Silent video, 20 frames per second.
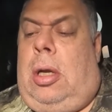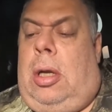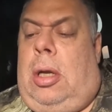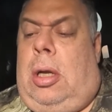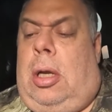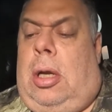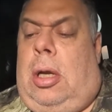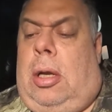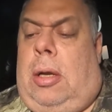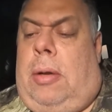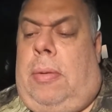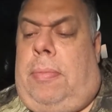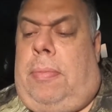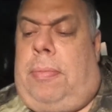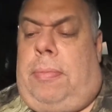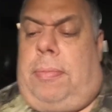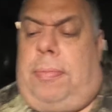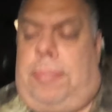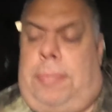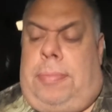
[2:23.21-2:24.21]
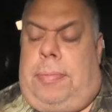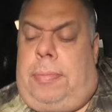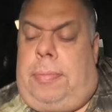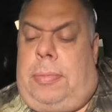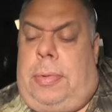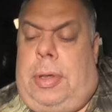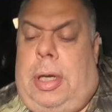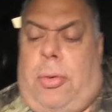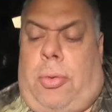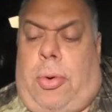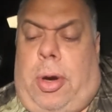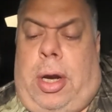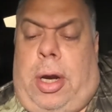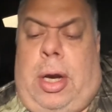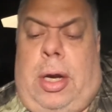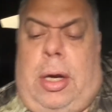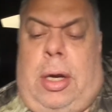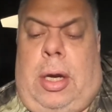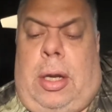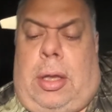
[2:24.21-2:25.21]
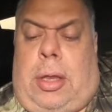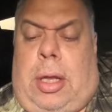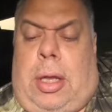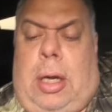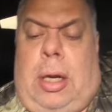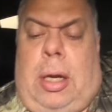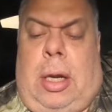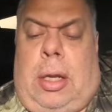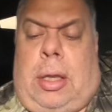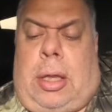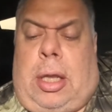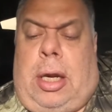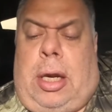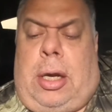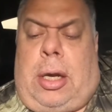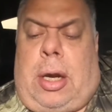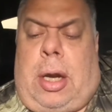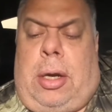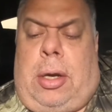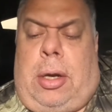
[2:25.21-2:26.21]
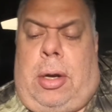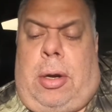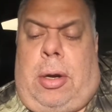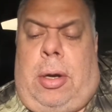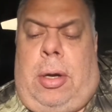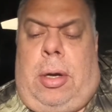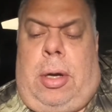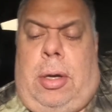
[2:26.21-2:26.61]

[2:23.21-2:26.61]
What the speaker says: It said it in here.